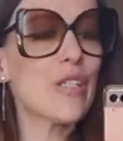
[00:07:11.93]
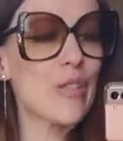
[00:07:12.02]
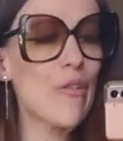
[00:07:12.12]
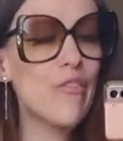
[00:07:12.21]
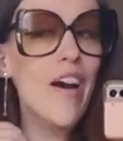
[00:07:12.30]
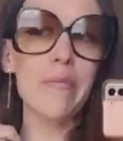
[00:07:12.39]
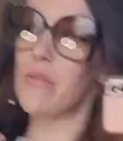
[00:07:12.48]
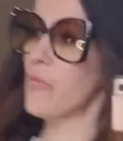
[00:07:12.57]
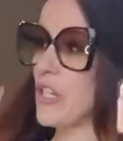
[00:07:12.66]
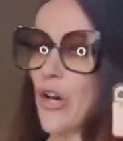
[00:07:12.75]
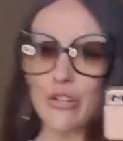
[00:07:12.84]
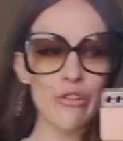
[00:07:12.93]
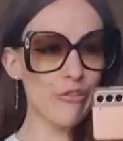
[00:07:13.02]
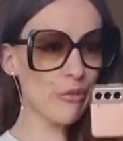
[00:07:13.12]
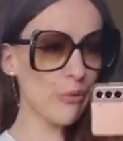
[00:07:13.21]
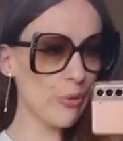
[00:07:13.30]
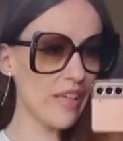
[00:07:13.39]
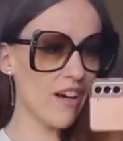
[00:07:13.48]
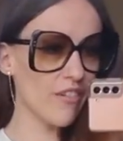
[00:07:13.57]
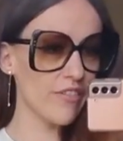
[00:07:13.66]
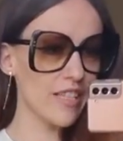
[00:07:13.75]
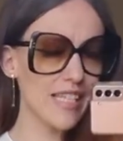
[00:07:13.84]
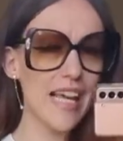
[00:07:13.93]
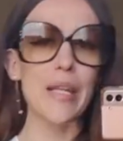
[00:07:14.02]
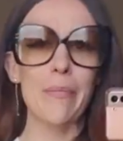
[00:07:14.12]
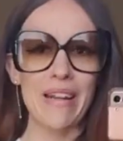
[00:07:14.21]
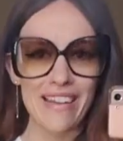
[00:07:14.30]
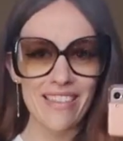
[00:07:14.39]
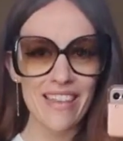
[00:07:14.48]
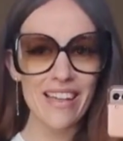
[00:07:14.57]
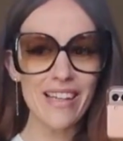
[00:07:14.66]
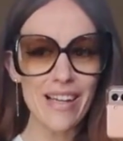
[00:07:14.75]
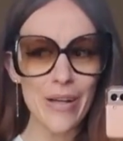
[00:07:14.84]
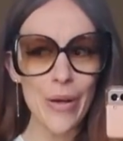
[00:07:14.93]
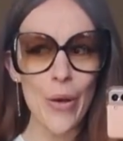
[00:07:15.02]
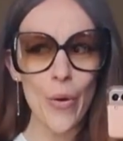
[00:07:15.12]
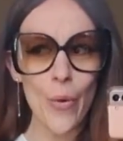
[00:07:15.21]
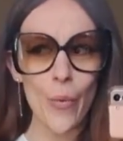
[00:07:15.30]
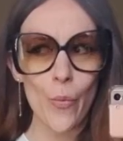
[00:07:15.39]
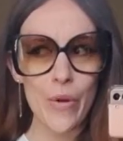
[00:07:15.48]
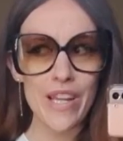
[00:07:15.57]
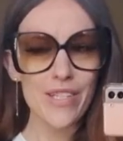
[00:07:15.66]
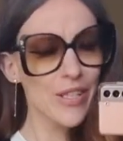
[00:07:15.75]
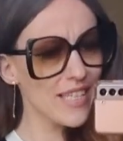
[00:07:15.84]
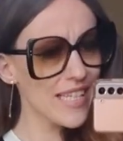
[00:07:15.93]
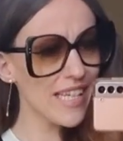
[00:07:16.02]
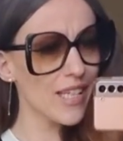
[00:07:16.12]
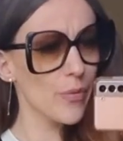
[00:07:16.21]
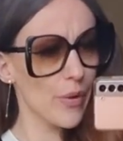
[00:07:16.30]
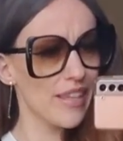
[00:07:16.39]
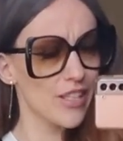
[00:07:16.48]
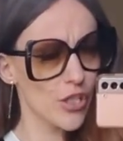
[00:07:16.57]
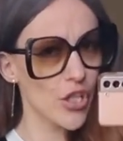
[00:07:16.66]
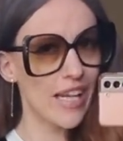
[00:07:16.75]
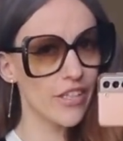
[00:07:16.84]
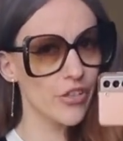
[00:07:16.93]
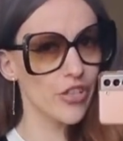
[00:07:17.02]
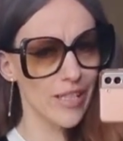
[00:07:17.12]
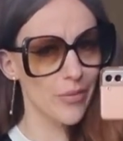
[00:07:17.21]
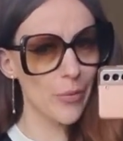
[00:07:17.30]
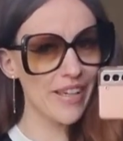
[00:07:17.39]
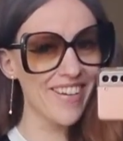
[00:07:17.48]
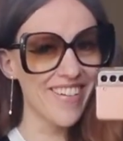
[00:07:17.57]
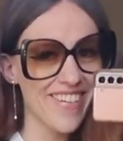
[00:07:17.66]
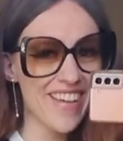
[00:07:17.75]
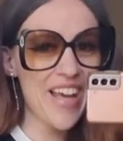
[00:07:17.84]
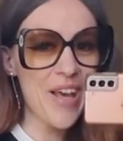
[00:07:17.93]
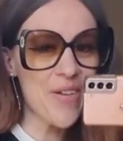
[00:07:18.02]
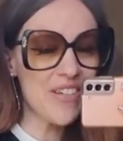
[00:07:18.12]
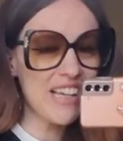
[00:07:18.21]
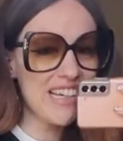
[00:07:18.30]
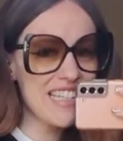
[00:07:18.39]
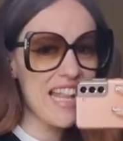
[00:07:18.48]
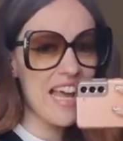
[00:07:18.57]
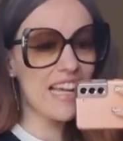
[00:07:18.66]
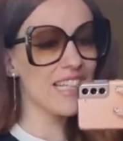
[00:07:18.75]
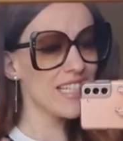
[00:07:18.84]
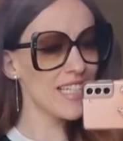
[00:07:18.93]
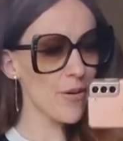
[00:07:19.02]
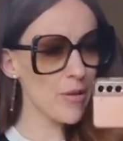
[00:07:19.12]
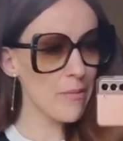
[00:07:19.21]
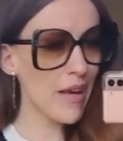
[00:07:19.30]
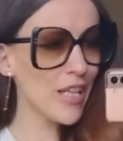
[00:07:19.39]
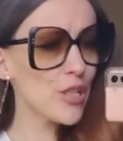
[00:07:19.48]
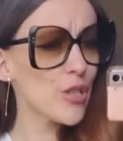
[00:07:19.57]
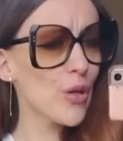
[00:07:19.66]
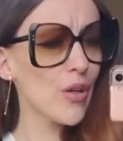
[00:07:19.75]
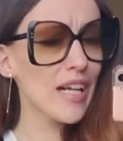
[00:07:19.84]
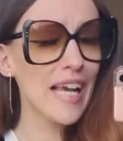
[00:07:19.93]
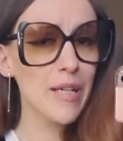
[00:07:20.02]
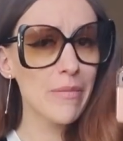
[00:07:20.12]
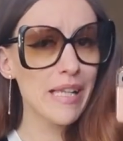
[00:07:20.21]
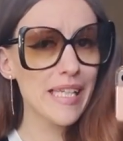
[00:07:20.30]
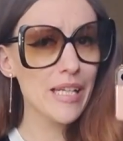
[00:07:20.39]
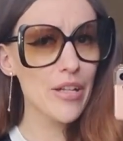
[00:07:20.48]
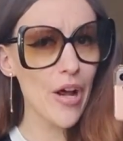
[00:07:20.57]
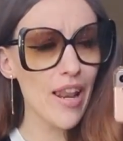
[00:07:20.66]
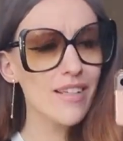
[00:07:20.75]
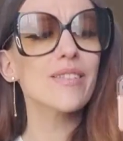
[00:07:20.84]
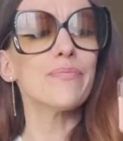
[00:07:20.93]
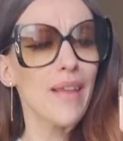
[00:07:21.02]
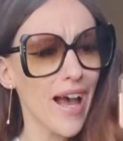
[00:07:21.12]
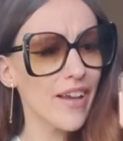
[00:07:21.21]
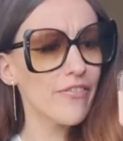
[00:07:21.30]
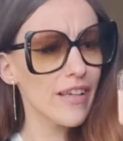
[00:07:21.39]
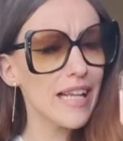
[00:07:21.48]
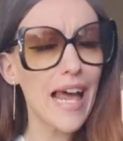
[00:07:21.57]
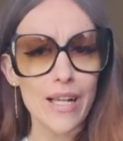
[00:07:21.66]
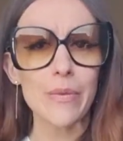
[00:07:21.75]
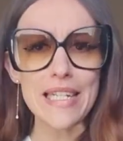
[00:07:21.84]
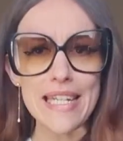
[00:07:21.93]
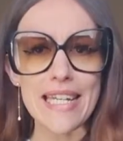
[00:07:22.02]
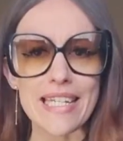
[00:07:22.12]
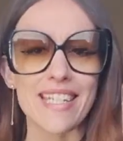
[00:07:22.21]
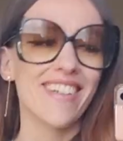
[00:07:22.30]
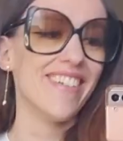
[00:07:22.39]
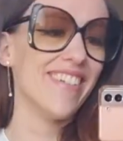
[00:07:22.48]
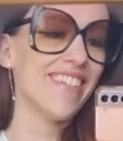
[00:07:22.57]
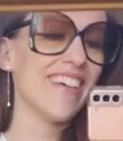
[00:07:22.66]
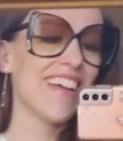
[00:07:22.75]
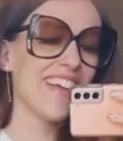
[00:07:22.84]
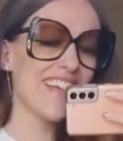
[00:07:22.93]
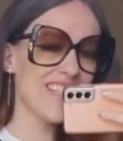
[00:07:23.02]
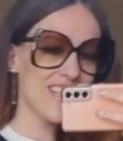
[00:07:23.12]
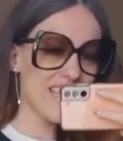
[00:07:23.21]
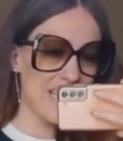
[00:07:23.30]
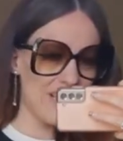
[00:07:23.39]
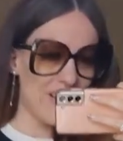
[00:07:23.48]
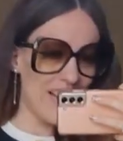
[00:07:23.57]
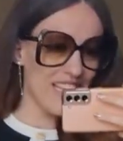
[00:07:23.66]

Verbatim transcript: so far, I mean, we're not through all the outfits yet, but I think... we succeeded with this challenge, didn't we? Because, like, did we manage to look like a million dollars? I feel like we did. So I